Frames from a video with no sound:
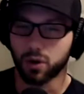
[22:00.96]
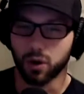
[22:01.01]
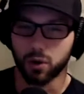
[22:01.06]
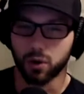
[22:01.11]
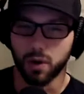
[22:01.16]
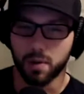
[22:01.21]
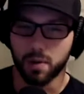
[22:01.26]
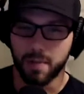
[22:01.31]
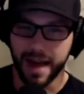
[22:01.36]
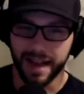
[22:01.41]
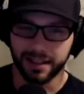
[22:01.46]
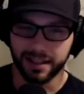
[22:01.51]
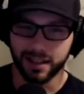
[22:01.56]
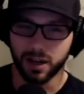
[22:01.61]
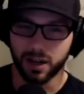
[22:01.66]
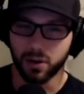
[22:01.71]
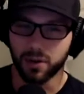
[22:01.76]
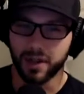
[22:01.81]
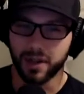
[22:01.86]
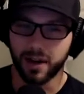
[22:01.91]
one back
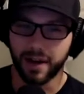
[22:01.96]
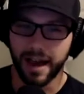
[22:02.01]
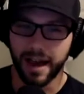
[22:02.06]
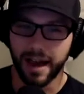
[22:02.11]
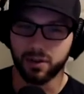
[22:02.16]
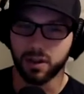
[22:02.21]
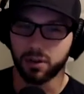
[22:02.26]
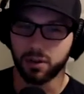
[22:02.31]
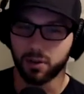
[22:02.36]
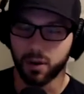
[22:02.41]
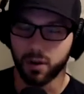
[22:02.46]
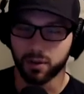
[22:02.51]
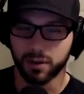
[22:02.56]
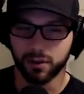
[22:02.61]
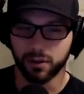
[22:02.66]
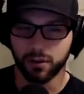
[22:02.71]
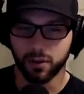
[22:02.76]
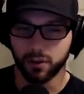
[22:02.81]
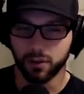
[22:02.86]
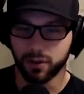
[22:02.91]
there without having to throw it the
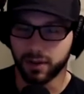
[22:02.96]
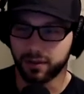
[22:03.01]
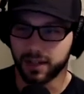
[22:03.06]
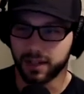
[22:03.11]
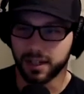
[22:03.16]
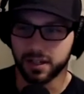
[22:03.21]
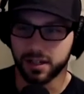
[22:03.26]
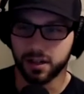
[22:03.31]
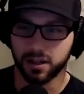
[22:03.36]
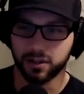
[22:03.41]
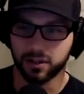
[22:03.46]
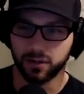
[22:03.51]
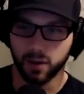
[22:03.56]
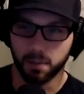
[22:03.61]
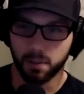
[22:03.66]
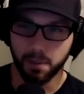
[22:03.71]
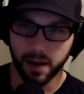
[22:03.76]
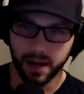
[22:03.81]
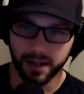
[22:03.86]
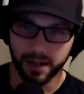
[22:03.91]
full 15 yards for a
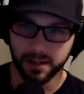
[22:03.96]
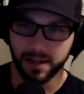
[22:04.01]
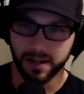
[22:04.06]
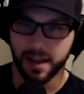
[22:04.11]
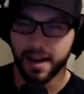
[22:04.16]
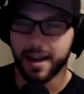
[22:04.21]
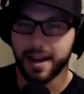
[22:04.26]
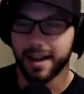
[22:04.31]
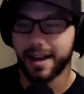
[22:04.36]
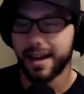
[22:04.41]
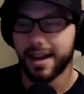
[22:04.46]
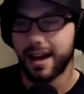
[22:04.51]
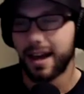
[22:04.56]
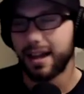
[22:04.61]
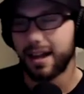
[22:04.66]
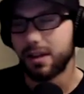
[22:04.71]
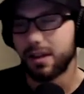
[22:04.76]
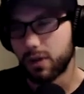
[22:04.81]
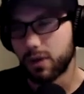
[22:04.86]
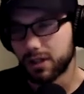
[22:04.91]
punt. And
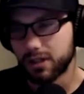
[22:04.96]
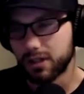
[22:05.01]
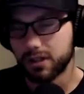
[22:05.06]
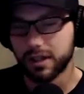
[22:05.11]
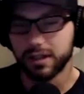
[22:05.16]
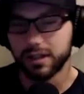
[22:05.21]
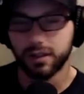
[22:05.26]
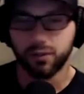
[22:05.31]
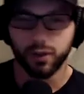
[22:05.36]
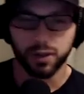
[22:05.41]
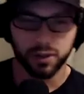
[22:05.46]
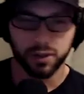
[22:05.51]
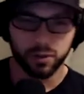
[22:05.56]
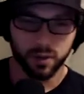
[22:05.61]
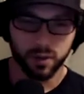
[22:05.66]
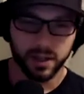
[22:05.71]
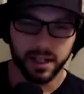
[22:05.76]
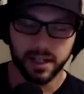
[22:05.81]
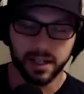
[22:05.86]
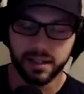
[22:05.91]
then once you get the first
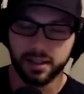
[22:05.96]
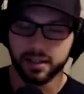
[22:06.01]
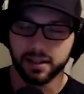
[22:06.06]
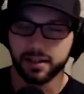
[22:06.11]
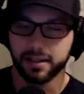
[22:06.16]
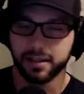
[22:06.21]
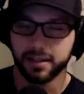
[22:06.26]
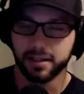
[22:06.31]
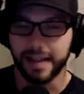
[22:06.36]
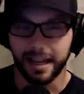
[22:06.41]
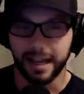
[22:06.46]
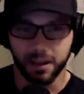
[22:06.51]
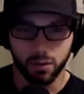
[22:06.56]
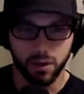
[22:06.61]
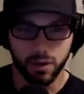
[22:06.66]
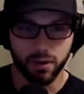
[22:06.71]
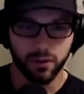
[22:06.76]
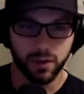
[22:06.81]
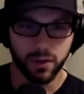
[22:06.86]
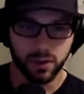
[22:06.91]
one in, the second
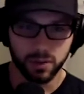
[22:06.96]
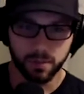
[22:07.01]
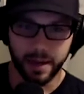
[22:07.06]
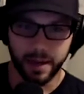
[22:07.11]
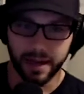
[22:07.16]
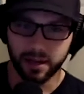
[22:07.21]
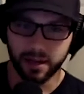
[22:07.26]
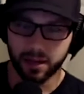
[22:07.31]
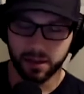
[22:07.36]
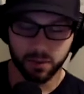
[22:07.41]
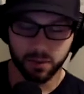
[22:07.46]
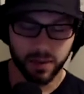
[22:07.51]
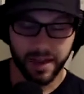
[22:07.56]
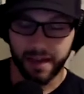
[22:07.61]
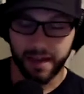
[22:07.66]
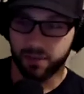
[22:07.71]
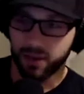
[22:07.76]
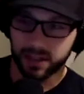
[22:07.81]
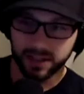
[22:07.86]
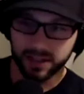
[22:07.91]
one feels better. And with
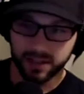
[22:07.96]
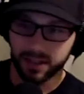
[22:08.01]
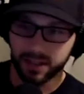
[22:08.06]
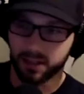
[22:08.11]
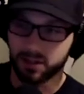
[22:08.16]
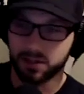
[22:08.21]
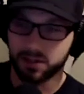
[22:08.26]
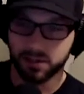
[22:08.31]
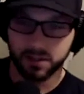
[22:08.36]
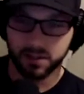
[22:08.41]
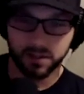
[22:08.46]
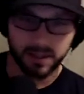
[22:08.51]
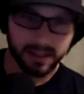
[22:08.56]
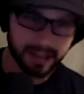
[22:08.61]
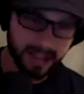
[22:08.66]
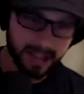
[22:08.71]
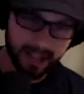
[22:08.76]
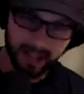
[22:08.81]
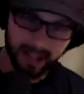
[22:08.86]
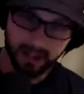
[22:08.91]
every single
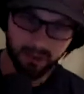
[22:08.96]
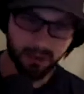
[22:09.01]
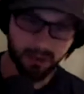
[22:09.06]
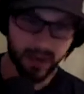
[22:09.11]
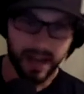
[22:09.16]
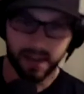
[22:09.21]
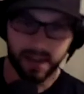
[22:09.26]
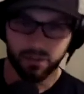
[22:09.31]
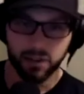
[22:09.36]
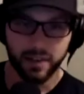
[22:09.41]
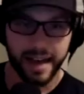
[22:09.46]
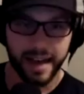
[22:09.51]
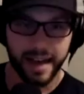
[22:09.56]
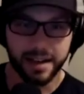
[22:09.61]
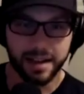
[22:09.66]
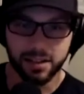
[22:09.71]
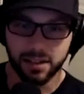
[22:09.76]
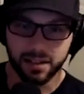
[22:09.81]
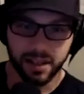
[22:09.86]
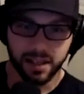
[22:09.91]
consecutive one after that,
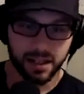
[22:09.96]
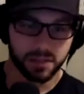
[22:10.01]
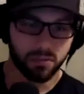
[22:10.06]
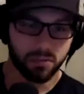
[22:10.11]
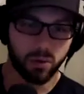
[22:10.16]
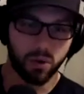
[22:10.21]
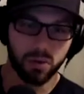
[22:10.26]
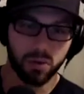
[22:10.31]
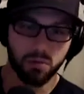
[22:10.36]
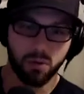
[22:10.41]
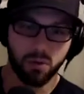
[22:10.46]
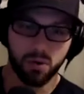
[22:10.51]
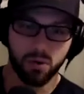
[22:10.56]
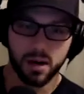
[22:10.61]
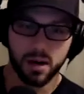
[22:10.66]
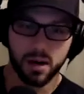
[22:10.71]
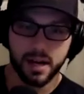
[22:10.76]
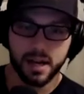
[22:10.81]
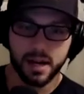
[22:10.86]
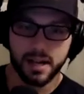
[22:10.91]
it just gets more and more
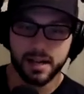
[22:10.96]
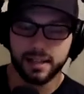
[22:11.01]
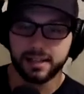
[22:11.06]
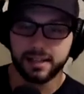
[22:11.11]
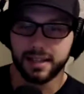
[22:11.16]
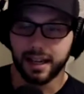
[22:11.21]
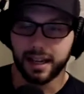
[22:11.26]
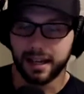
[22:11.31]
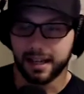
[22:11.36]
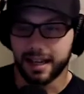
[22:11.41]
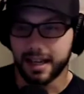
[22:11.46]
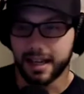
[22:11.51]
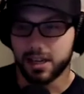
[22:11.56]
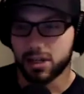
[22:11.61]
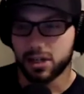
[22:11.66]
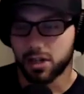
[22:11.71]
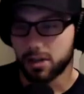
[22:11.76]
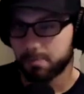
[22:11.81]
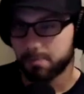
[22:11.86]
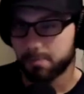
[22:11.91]
second
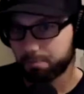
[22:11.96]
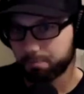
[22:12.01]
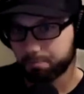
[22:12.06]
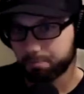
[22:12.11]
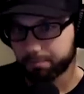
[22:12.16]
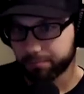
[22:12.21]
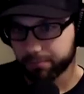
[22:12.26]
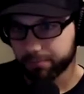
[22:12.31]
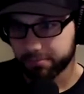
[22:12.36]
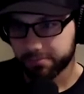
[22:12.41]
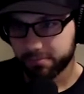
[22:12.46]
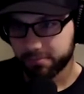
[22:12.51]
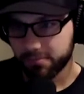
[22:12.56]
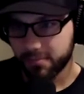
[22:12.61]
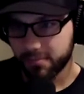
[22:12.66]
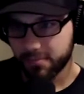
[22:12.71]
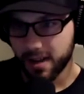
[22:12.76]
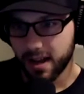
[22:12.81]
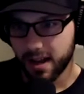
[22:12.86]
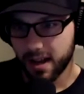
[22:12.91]
nature.
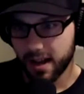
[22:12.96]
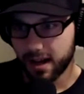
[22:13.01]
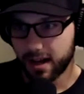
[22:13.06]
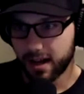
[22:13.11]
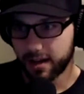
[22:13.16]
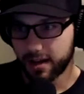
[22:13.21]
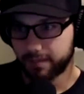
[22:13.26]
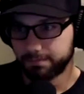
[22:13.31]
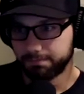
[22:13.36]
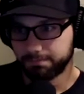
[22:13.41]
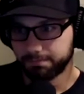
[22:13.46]
The